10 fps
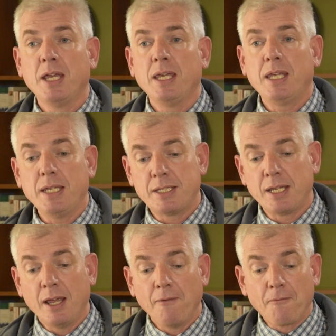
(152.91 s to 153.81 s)

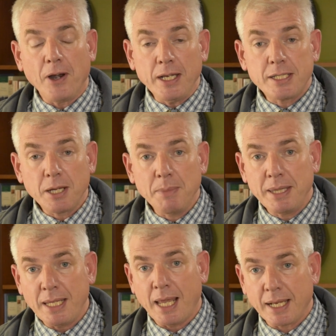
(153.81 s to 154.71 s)
His friend
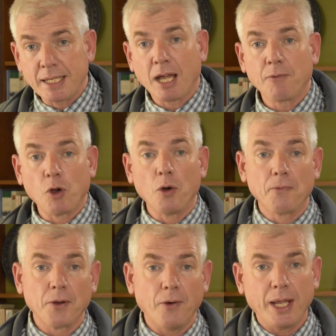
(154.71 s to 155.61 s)
Timothy had kind of gone
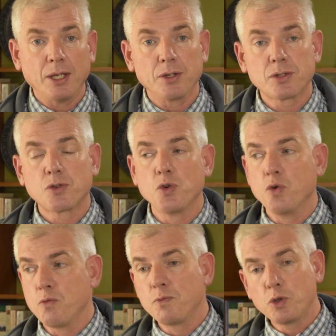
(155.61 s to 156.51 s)
off the rails
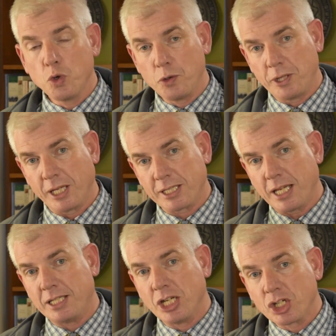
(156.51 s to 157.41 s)
through two things,
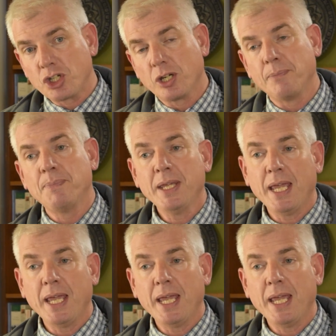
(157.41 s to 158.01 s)
addiction